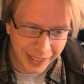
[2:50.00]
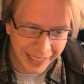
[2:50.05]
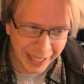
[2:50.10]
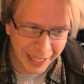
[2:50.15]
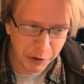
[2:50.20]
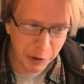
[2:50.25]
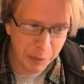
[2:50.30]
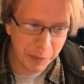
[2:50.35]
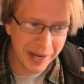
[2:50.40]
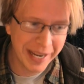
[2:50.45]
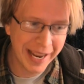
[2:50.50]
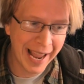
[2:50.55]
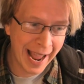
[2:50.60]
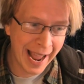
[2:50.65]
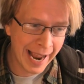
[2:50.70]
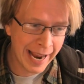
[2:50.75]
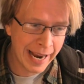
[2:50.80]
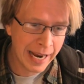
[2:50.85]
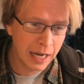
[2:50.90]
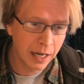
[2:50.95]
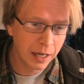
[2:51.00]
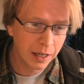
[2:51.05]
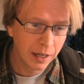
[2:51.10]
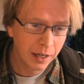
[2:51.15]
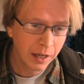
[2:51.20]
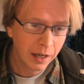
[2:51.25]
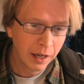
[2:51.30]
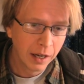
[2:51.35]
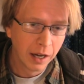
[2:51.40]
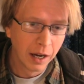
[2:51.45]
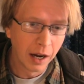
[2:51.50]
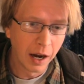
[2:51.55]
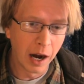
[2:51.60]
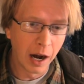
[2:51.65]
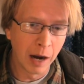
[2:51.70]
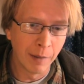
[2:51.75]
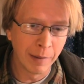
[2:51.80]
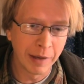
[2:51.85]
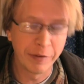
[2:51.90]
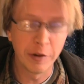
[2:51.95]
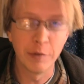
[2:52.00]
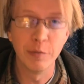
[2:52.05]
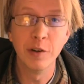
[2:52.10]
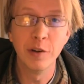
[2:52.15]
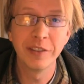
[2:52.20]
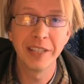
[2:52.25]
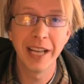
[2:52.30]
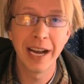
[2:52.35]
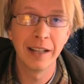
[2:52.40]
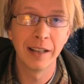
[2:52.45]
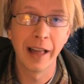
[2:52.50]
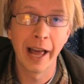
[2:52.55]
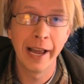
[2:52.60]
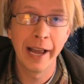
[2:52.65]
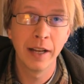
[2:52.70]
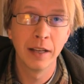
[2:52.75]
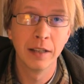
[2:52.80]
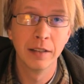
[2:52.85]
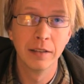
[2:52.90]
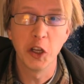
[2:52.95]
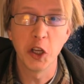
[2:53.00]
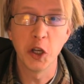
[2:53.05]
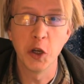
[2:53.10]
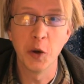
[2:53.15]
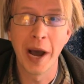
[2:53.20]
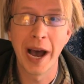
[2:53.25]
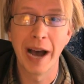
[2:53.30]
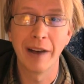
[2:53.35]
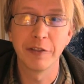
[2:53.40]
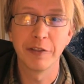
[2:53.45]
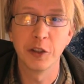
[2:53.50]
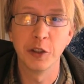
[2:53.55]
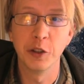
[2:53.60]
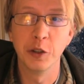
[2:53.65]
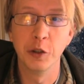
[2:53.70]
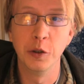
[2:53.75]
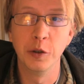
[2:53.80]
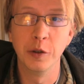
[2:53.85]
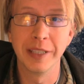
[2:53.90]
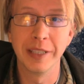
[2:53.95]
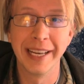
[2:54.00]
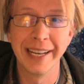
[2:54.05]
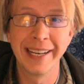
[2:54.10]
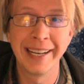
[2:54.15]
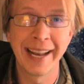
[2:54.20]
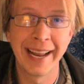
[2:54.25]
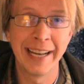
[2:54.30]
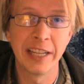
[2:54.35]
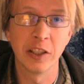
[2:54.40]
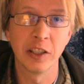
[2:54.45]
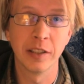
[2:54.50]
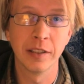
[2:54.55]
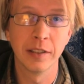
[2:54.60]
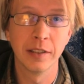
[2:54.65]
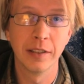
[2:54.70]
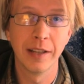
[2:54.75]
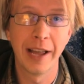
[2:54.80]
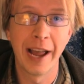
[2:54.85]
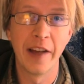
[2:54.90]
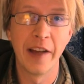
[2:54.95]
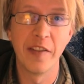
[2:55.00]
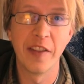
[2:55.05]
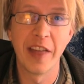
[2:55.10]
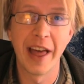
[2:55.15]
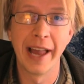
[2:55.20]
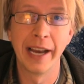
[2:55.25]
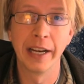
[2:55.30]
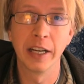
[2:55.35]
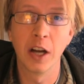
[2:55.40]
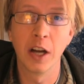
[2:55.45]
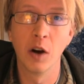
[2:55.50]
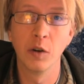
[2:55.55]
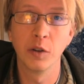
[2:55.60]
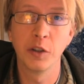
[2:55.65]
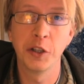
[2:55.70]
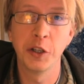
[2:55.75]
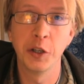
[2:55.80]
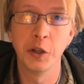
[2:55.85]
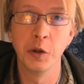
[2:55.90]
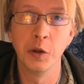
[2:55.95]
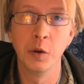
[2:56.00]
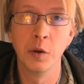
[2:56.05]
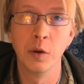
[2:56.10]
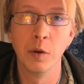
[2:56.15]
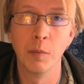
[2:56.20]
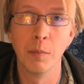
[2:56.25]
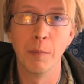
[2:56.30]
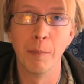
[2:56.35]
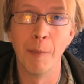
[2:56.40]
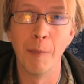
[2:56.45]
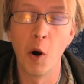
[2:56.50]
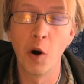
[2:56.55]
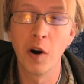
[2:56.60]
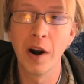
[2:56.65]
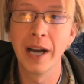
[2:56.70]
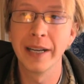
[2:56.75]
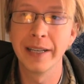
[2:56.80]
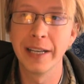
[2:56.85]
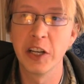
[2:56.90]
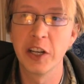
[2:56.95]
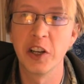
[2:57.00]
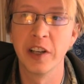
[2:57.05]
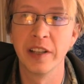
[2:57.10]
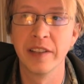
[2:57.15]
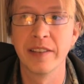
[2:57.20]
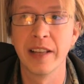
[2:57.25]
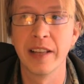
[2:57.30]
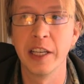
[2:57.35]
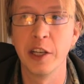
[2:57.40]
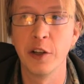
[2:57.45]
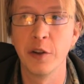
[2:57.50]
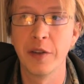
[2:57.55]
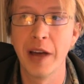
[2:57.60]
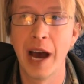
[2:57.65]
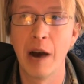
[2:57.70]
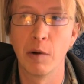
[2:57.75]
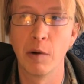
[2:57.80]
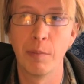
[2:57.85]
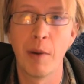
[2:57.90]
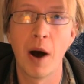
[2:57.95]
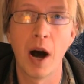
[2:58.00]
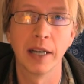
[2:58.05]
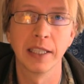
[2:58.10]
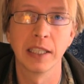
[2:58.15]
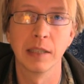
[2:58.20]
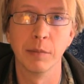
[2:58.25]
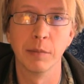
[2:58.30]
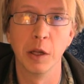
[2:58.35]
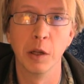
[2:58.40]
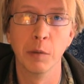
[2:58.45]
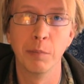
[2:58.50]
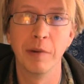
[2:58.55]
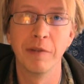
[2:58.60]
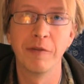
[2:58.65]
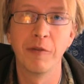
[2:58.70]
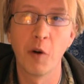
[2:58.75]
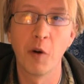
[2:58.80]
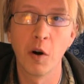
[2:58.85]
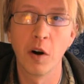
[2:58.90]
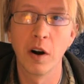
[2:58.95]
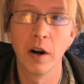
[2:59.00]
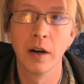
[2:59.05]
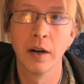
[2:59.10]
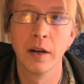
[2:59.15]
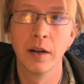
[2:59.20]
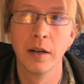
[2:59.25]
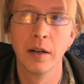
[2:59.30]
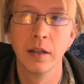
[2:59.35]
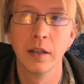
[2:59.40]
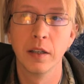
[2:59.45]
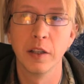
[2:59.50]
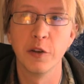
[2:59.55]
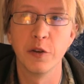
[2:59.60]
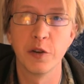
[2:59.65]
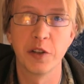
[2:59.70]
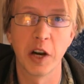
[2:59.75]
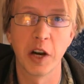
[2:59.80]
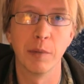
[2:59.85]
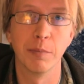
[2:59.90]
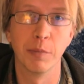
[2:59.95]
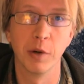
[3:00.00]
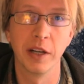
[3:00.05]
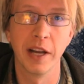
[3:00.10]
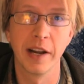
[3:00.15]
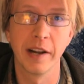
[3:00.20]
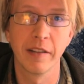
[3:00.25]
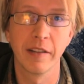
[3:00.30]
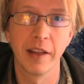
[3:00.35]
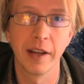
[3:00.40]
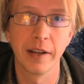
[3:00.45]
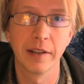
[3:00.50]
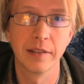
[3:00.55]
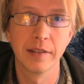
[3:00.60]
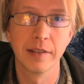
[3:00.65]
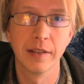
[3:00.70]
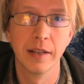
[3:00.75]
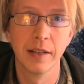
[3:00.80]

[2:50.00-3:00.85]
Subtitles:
it would be A, if you move to LA, you have to get an agent and then go to more auditions than you thought were possible before you start booking things.